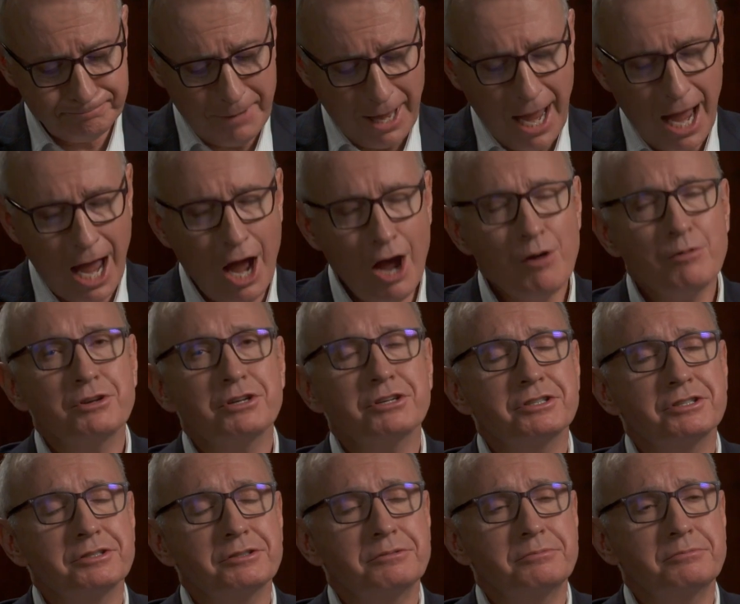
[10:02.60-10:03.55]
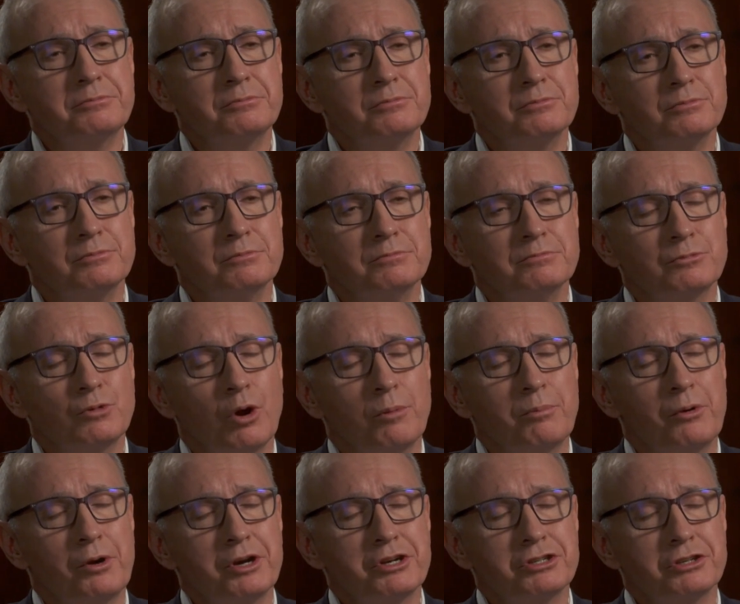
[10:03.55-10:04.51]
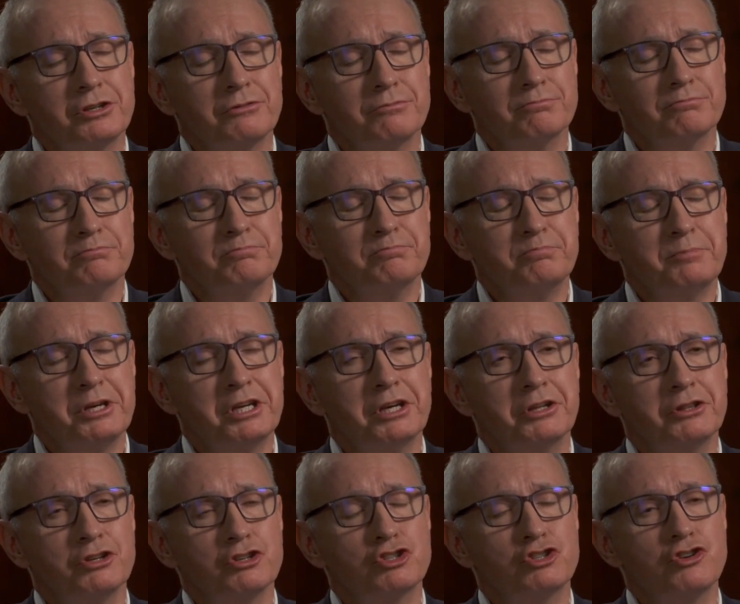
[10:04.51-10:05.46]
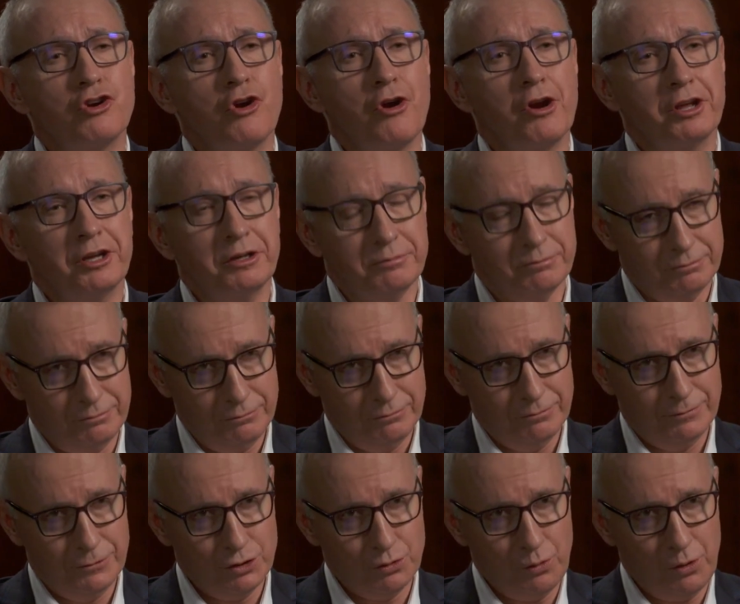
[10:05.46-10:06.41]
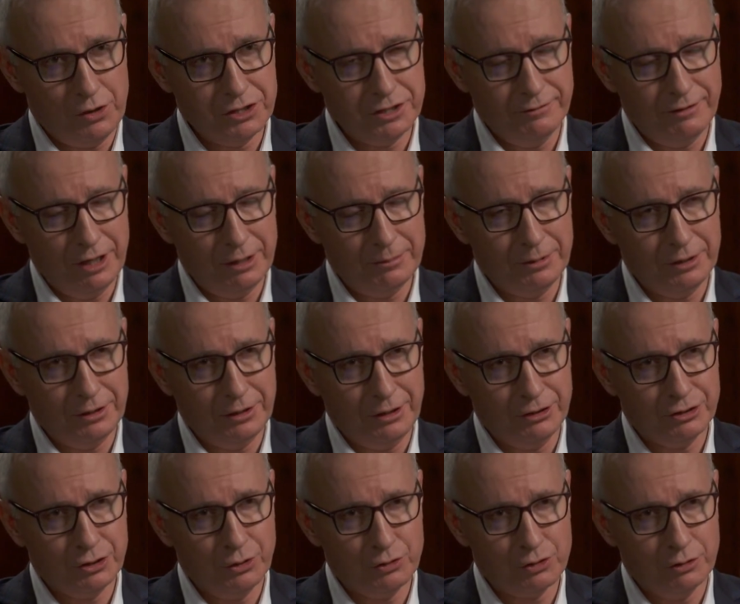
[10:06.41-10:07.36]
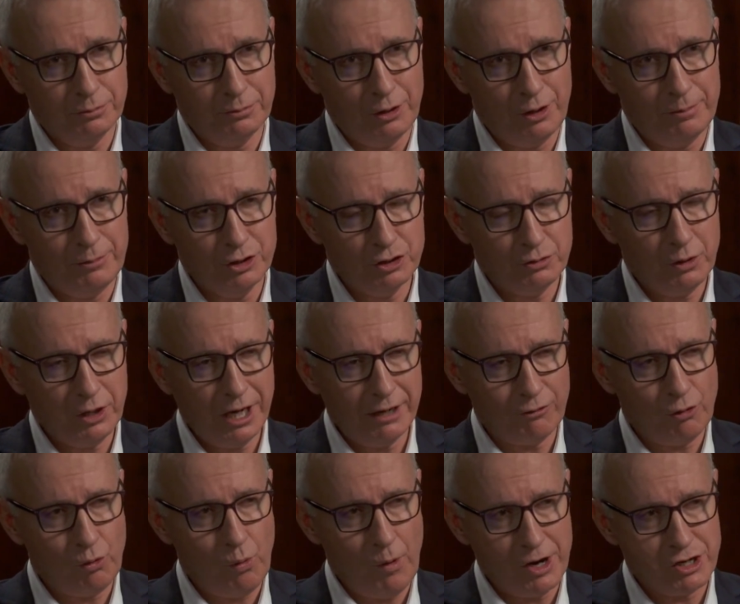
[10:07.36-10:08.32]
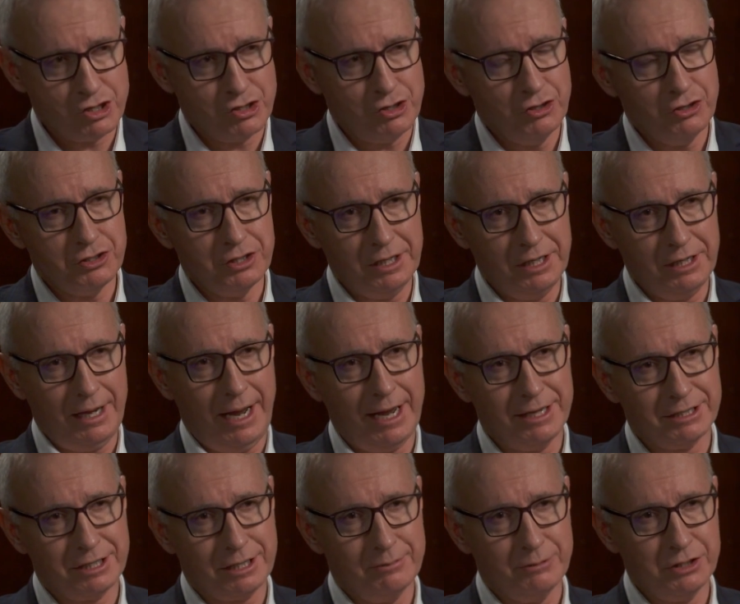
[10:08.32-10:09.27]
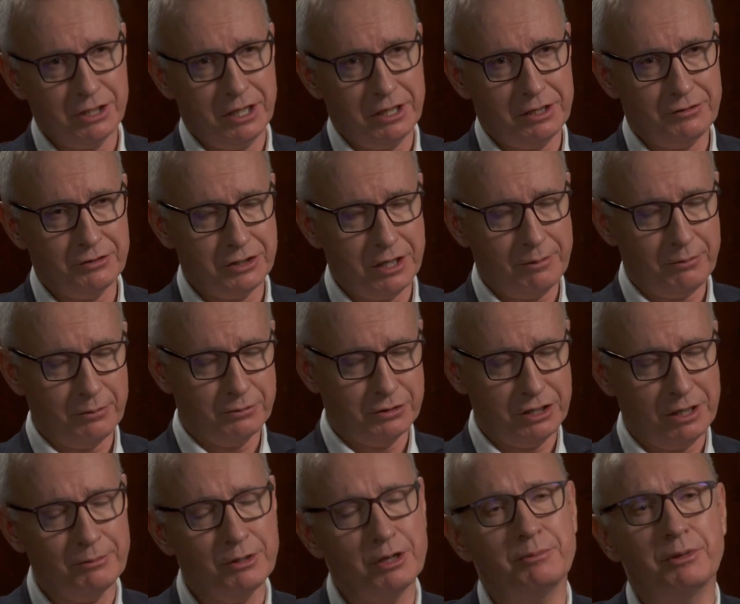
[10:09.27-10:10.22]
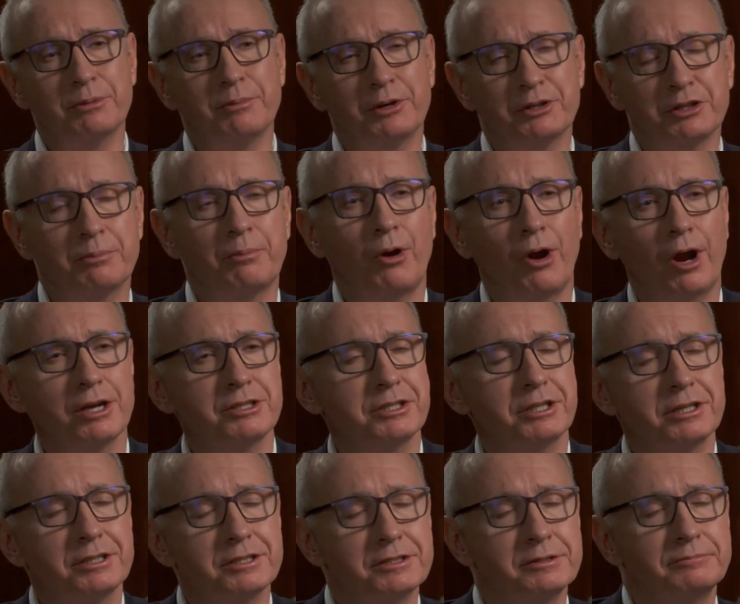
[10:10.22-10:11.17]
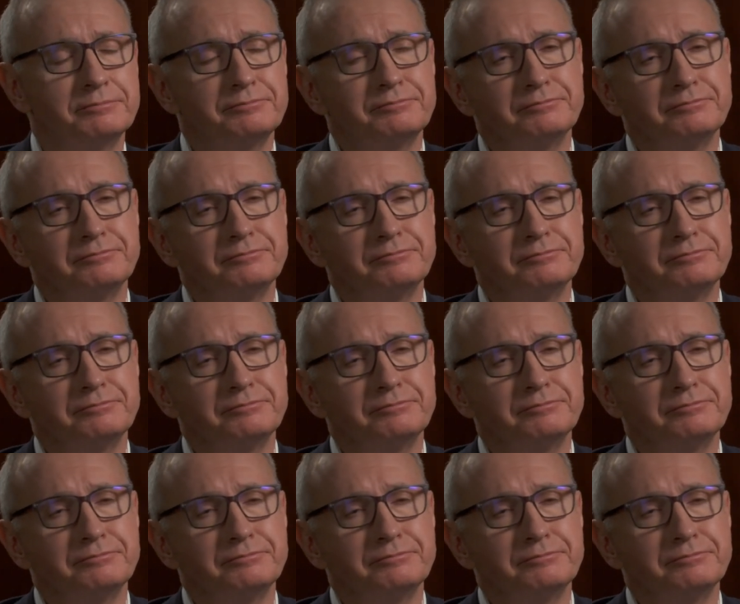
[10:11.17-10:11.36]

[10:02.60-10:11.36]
How does a corporation begin this journey towards developing a social purpose? What kind of questions they need to ask themselves? Tell me a bit about the process.